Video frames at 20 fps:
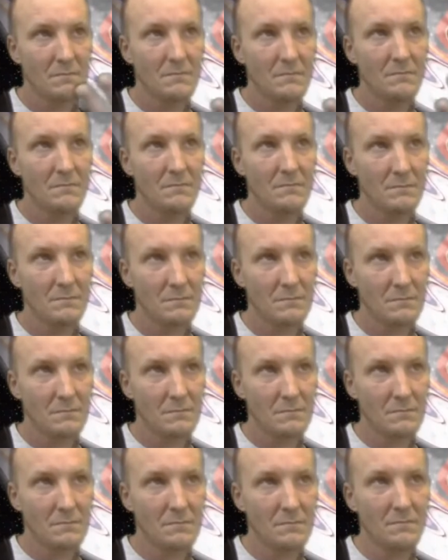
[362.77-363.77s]

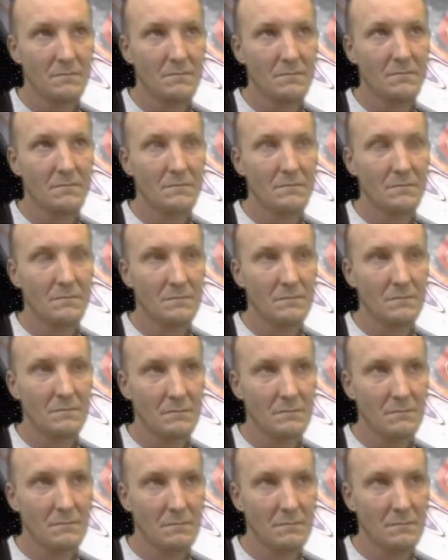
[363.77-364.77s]

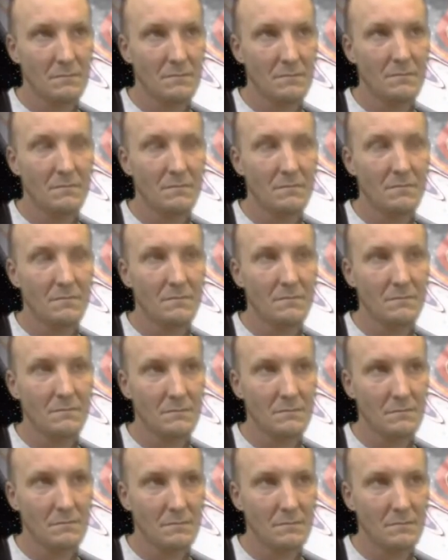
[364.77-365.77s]

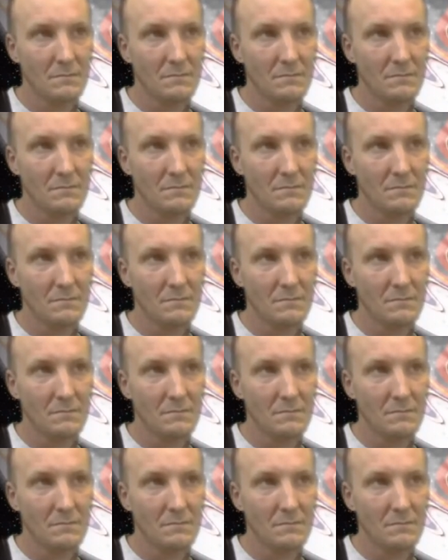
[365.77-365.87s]
(not speaking)